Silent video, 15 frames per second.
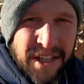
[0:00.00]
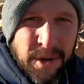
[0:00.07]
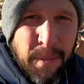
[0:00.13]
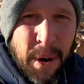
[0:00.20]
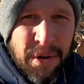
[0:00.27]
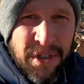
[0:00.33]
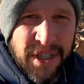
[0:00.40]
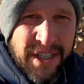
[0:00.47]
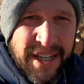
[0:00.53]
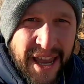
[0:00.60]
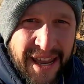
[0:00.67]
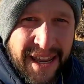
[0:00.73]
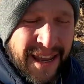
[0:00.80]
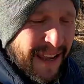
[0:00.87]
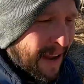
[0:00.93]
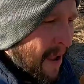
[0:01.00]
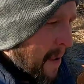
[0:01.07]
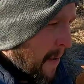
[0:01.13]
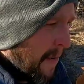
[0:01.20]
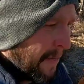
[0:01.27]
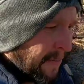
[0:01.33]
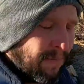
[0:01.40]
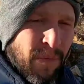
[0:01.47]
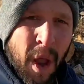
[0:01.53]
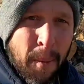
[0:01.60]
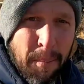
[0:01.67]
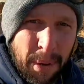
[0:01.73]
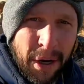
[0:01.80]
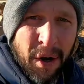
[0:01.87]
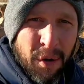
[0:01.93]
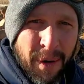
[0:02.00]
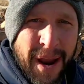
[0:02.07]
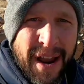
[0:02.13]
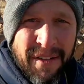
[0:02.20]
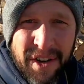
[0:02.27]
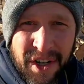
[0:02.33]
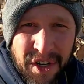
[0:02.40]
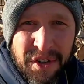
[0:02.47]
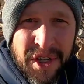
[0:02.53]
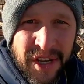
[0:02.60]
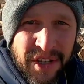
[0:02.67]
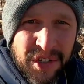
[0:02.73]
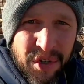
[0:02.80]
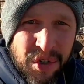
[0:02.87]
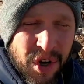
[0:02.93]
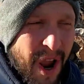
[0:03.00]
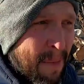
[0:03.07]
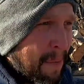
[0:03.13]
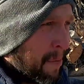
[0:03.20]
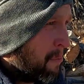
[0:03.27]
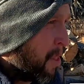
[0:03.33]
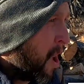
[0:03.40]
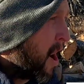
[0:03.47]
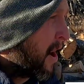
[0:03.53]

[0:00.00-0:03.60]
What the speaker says: as opposed to taking a bigger round and using as your chopping